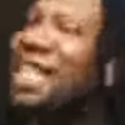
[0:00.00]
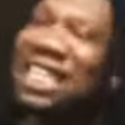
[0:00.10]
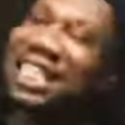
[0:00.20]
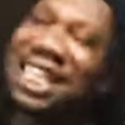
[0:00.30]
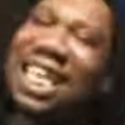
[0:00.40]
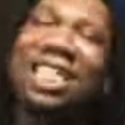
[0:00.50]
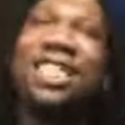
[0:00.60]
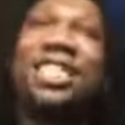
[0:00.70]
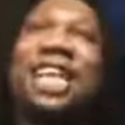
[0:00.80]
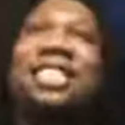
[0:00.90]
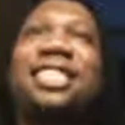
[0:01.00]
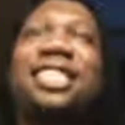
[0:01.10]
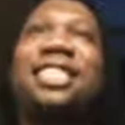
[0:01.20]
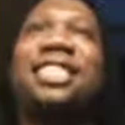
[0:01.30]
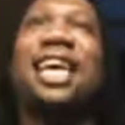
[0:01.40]
This is an
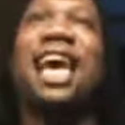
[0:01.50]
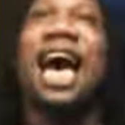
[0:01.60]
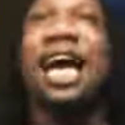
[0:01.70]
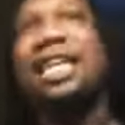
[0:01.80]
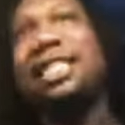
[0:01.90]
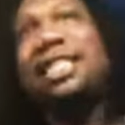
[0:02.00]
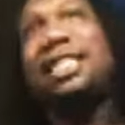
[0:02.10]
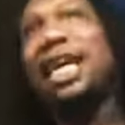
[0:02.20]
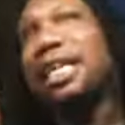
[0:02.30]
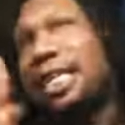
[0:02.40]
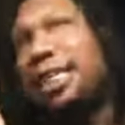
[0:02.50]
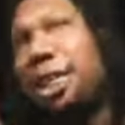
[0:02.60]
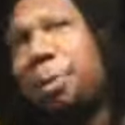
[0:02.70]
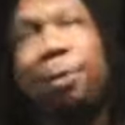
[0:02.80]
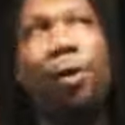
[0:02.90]
injustice. And this is this
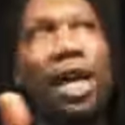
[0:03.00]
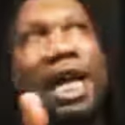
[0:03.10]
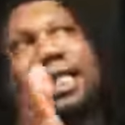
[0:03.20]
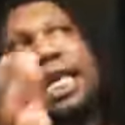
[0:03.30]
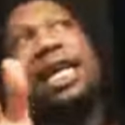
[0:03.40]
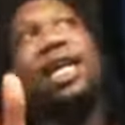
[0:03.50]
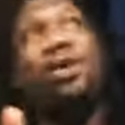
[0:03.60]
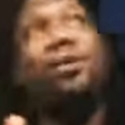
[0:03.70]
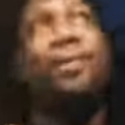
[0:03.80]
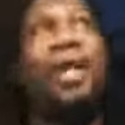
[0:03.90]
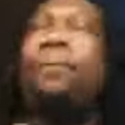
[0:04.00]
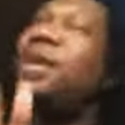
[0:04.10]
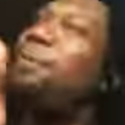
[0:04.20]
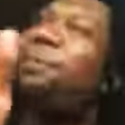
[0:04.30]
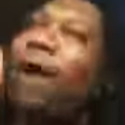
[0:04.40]
is the point I say to you.
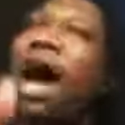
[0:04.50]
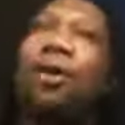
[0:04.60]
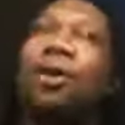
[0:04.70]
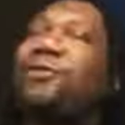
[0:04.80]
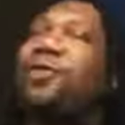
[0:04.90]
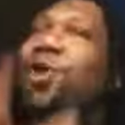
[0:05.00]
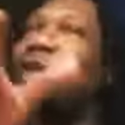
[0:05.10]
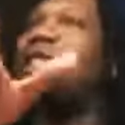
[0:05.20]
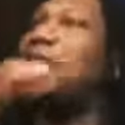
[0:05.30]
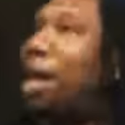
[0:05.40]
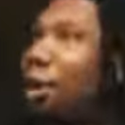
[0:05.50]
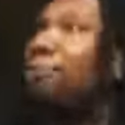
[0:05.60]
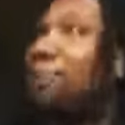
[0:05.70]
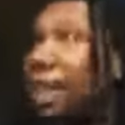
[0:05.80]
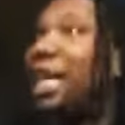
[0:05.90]
Be proud of
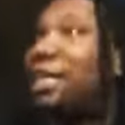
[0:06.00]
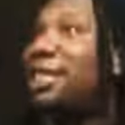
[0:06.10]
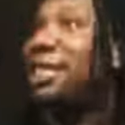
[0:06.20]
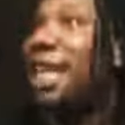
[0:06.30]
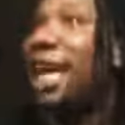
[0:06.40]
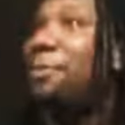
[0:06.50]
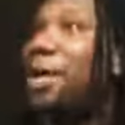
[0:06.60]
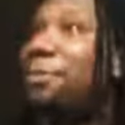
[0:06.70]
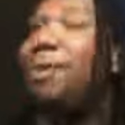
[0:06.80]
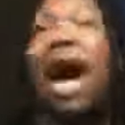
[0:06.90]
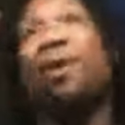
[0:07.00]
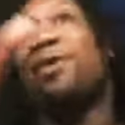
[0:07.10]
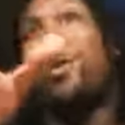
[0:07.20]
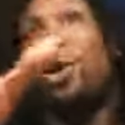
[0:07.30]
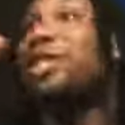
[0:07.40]
yourselves here today. Be proud
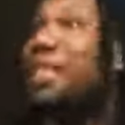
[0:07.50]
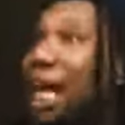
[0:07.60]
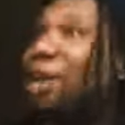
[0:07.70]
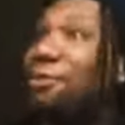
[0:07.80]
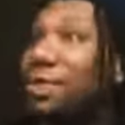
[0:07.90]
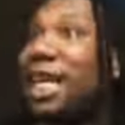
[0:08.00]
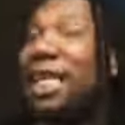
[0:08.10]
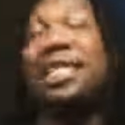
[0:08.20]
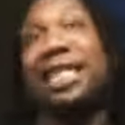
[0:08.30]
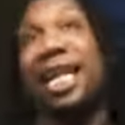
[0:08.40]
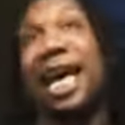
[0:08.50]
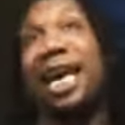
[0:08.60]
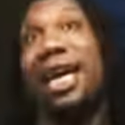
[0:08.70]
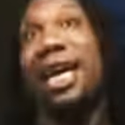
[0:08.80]
of yourselves here today.